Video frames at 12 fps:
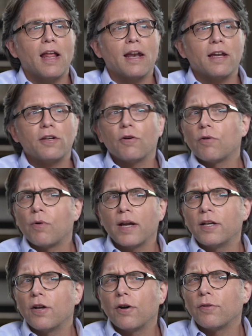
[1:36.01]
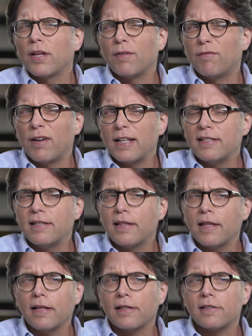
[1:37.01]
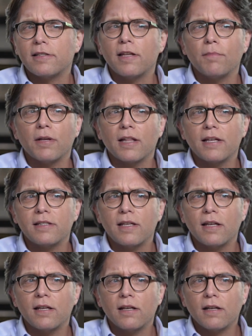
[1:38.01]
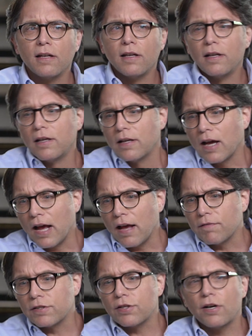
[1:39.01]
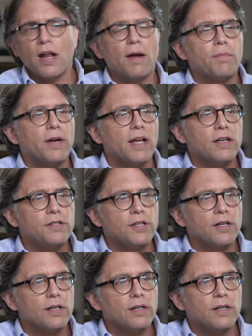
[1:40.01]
and I don't quite know that red's the thing that stimulates it, I have a certain apprehension.